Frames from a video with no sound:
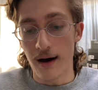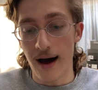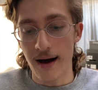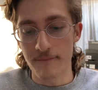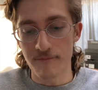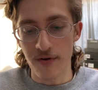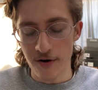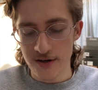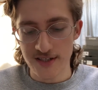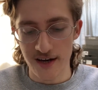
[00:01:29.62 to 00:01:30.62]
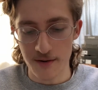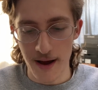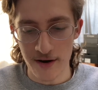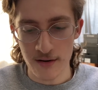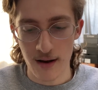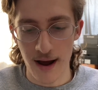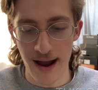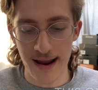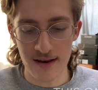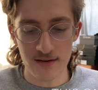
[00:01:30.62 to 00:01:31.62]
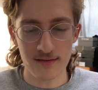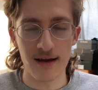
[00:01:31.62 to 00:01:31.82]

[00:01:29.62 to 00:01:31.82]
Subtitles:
I'm very excited about it. I